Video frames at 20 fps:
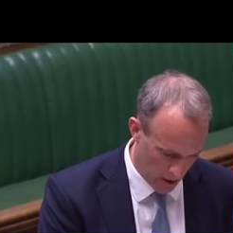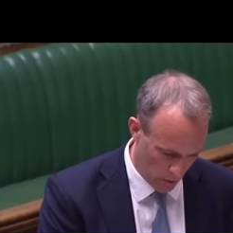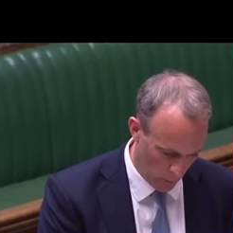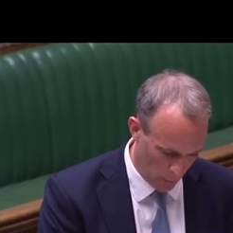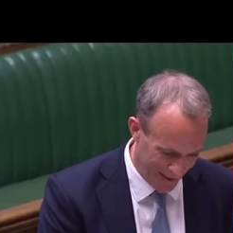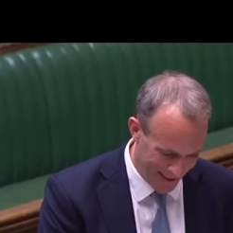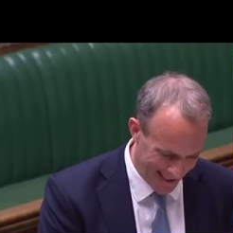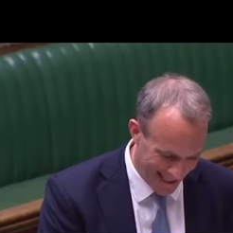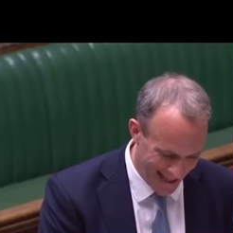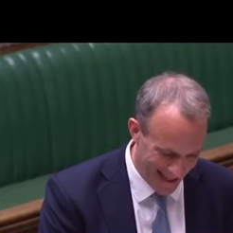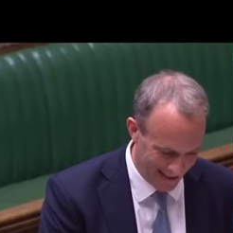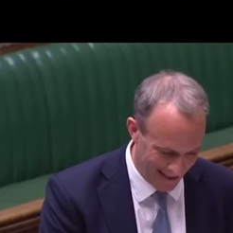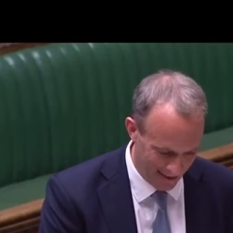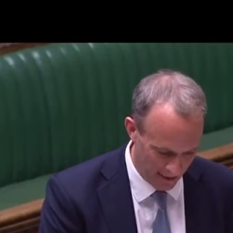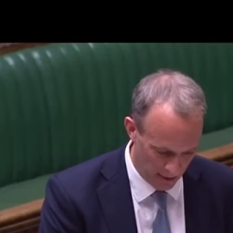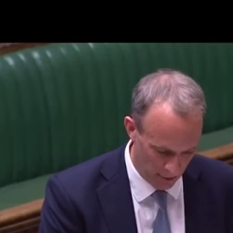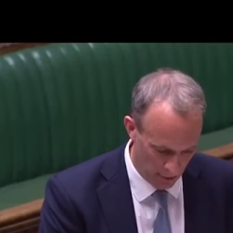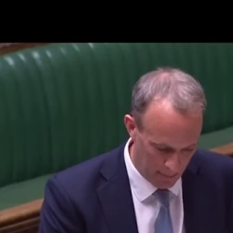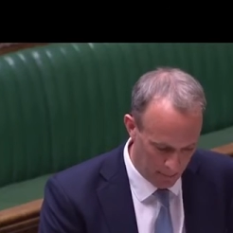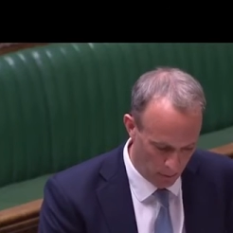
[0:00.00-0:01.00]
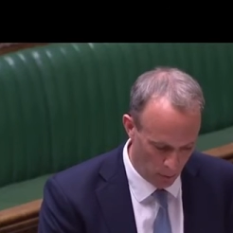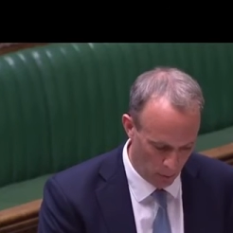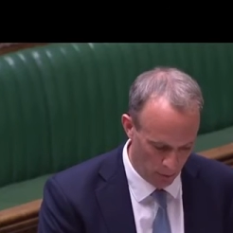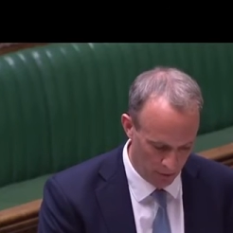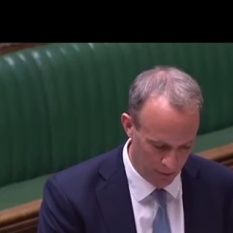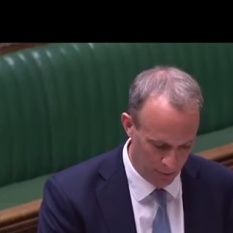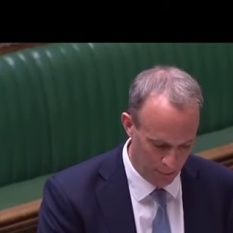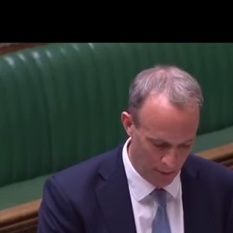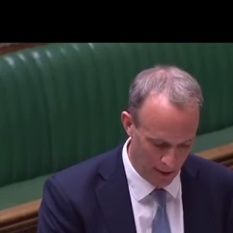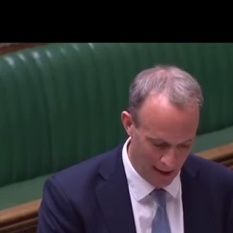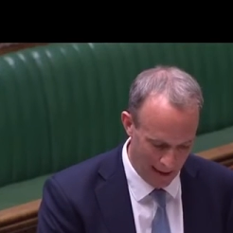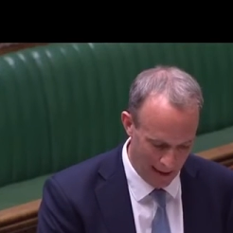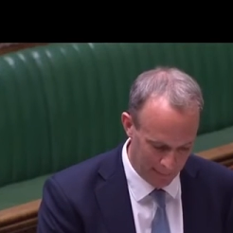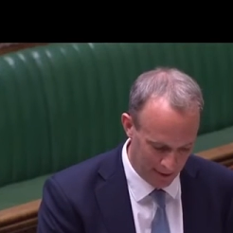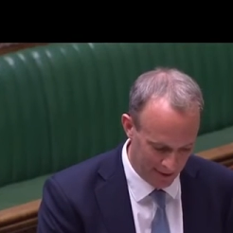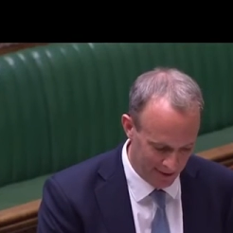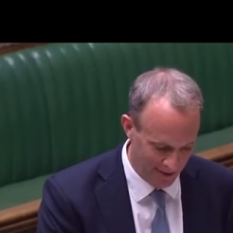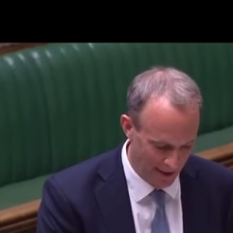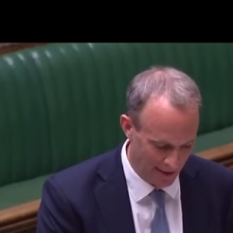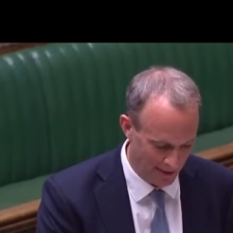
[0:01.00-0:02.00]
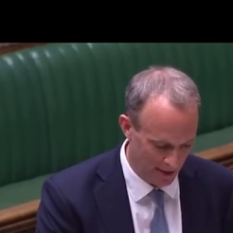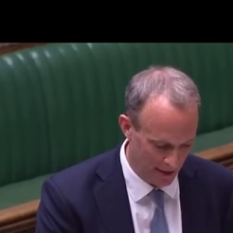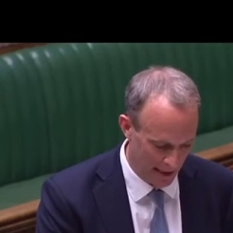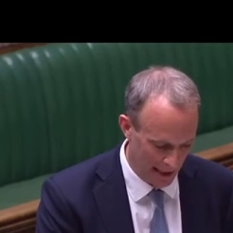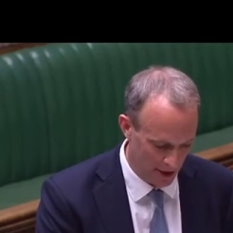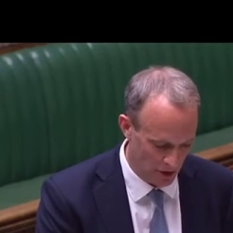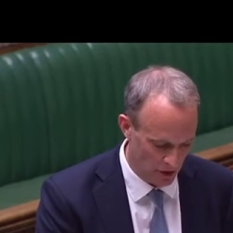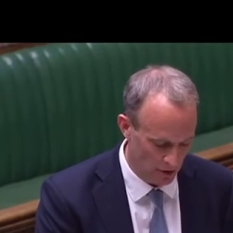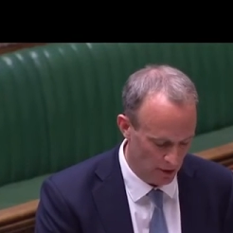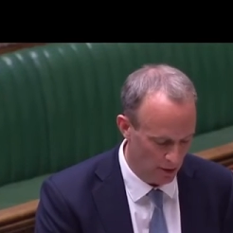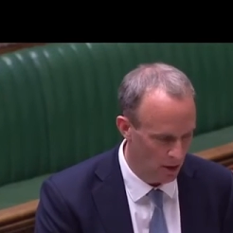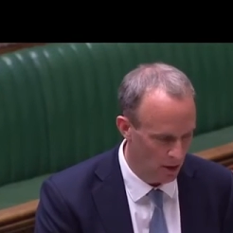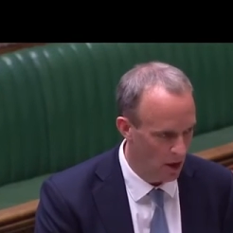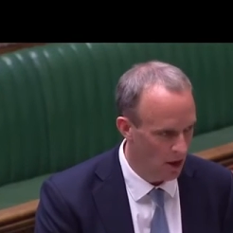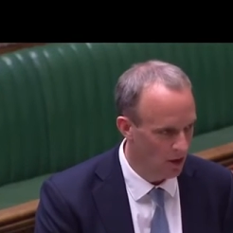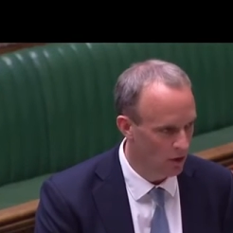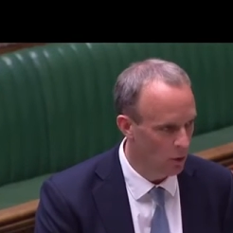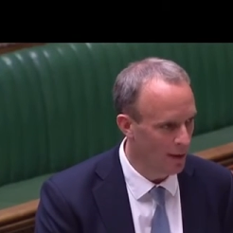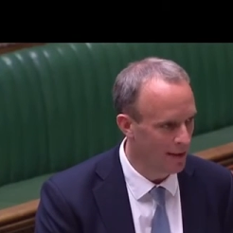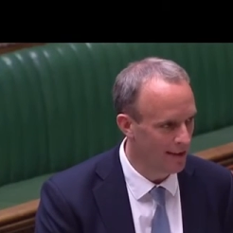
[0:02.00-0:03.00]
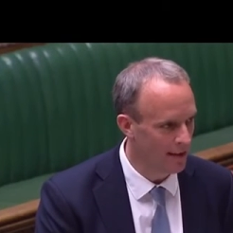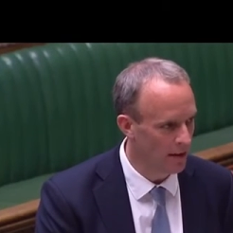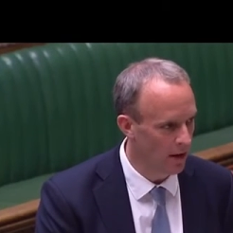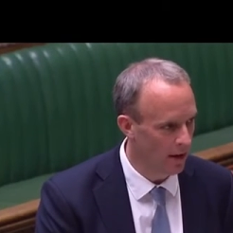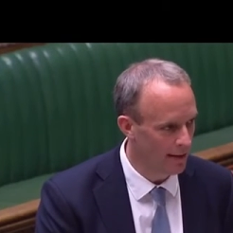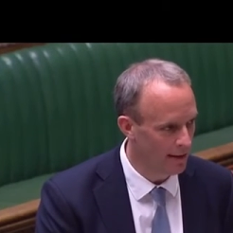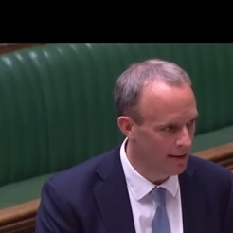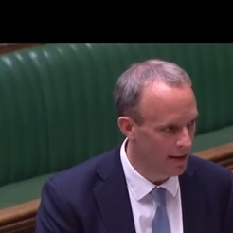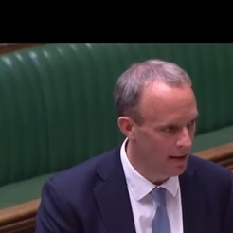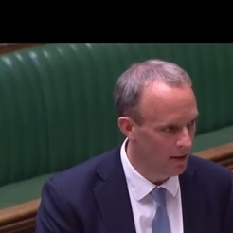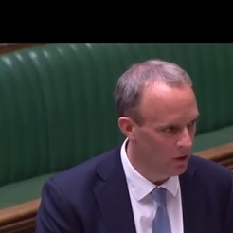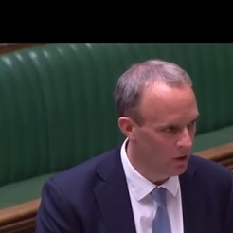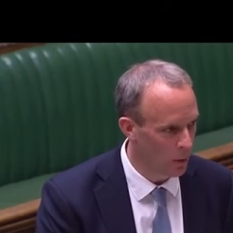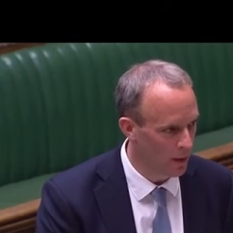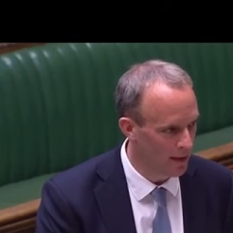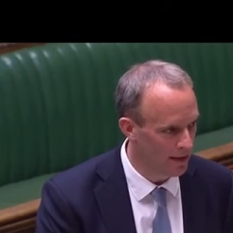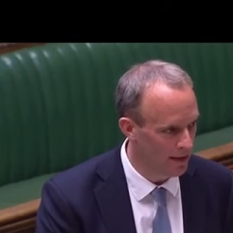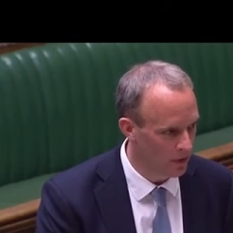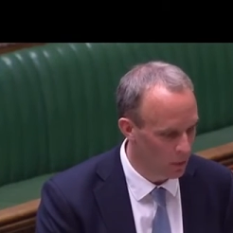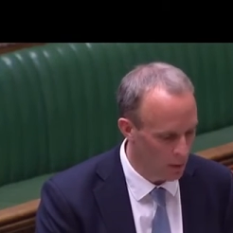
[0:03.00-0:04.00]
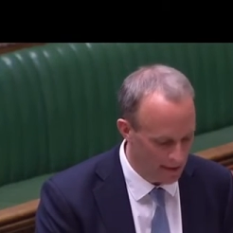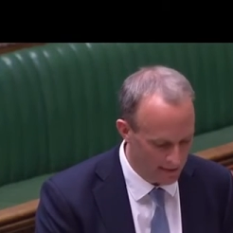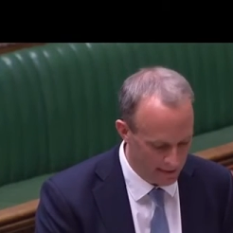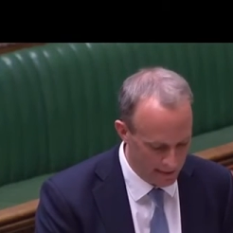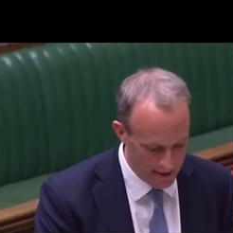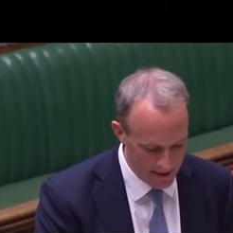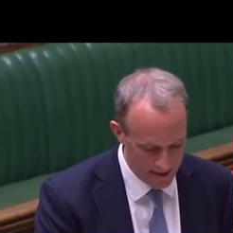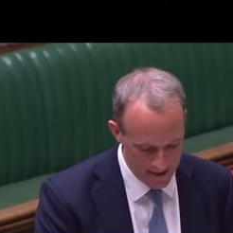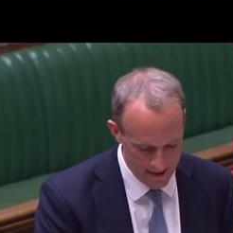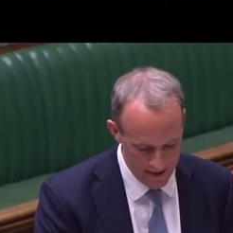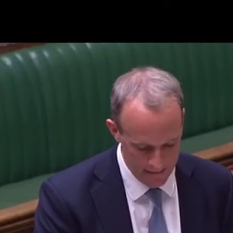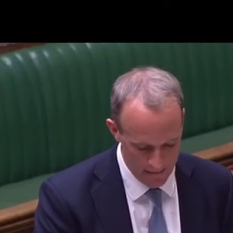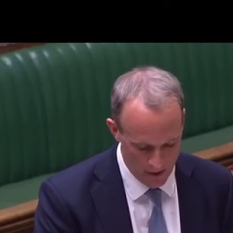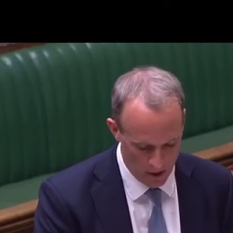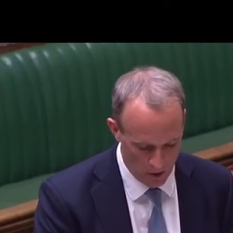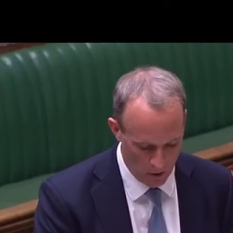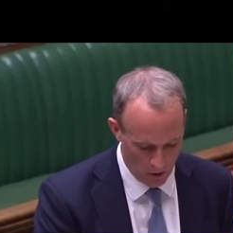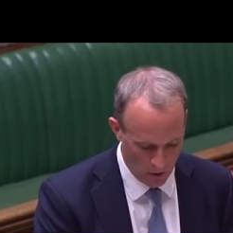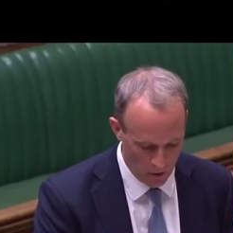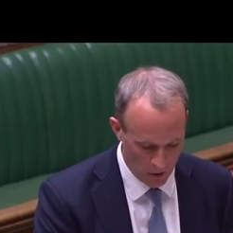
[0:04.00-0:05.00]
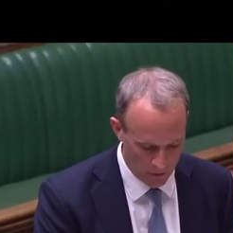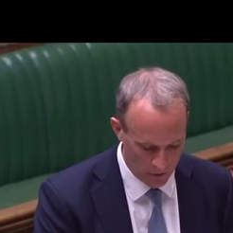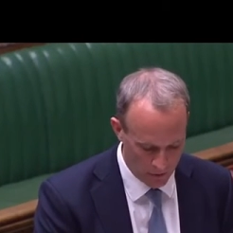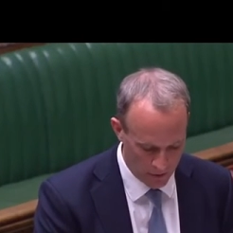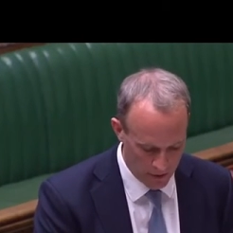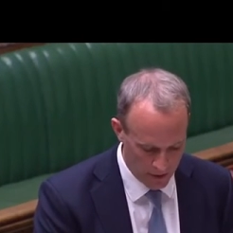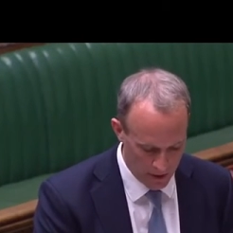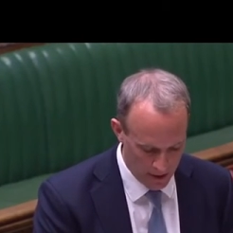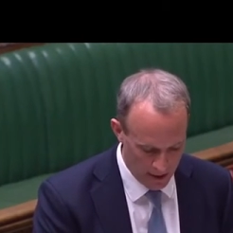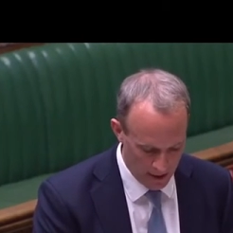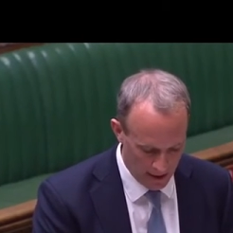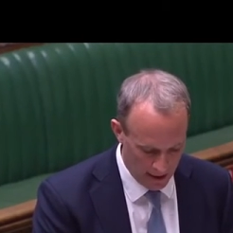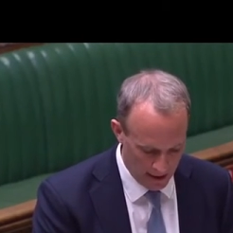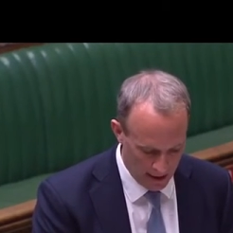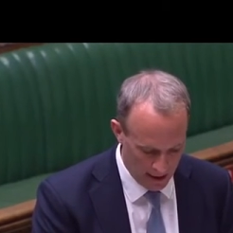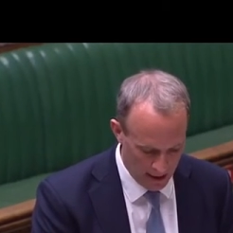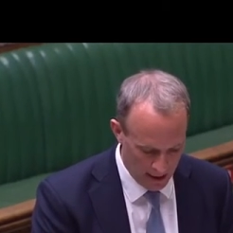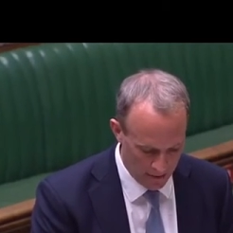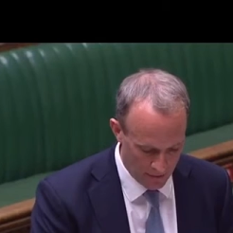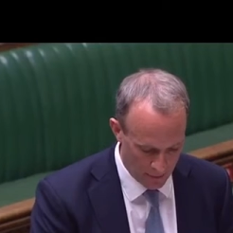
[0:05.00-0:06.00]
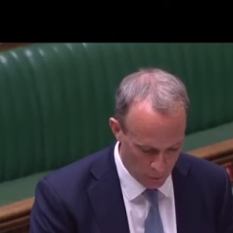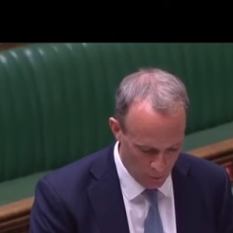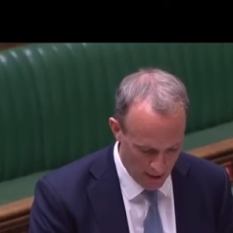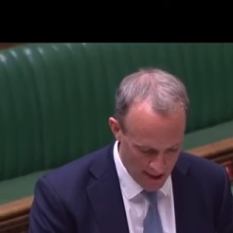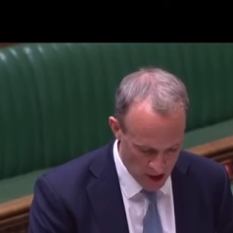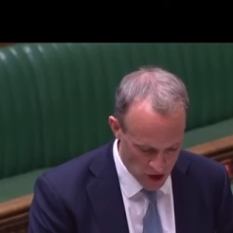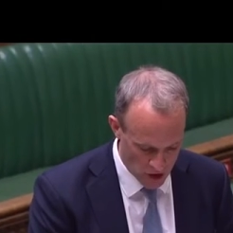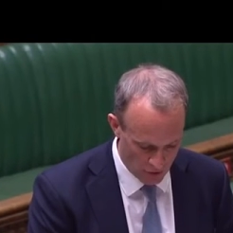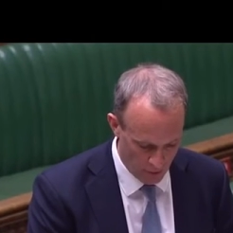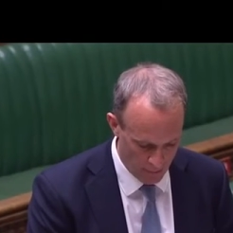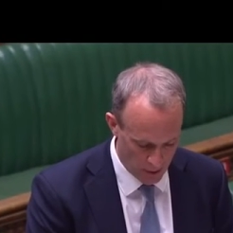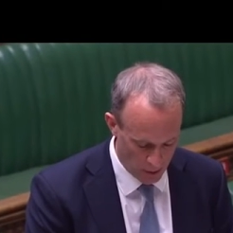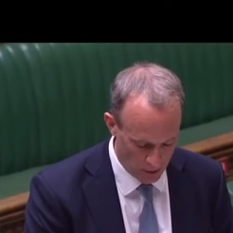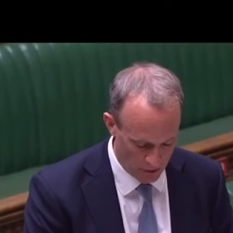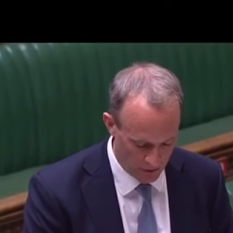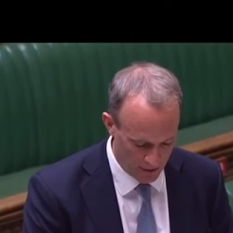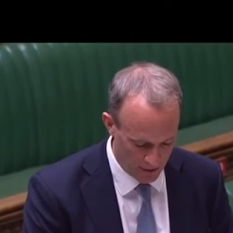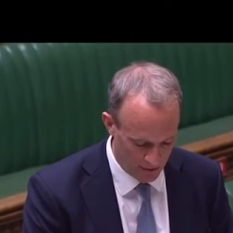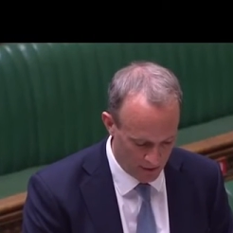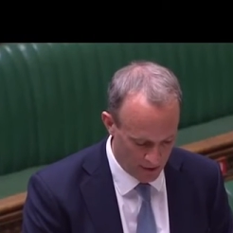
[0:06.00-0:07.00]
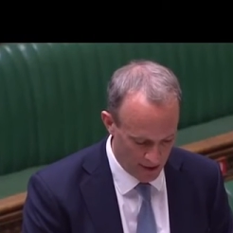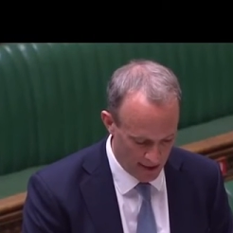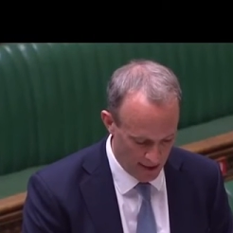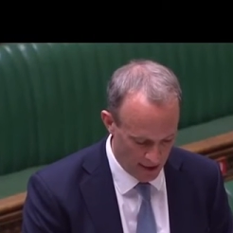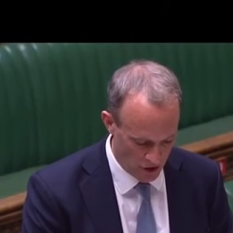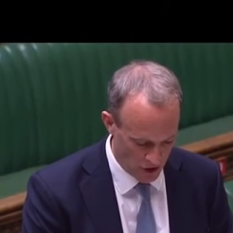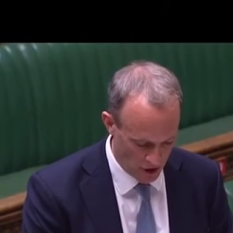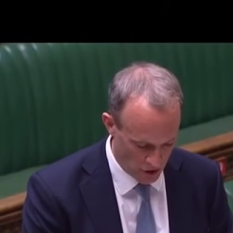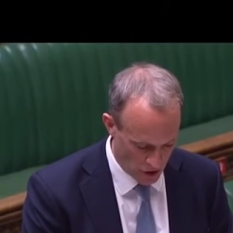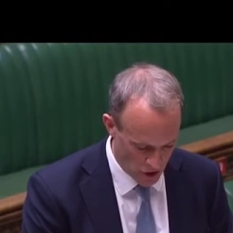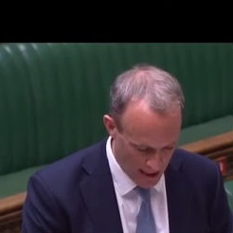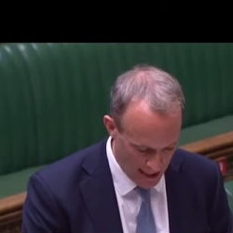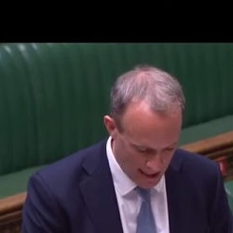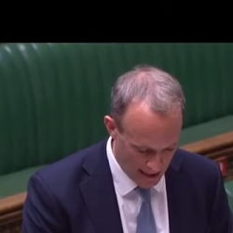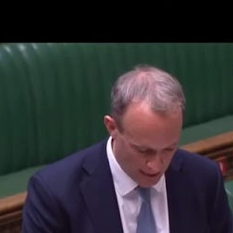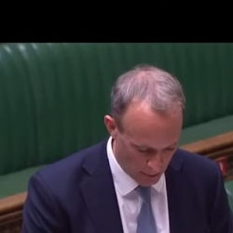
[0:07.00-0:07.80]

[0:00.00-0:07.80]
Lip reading: weekend the reports by Amnesty International in 2019 and 2020 on the range of abuses in Xinjiang,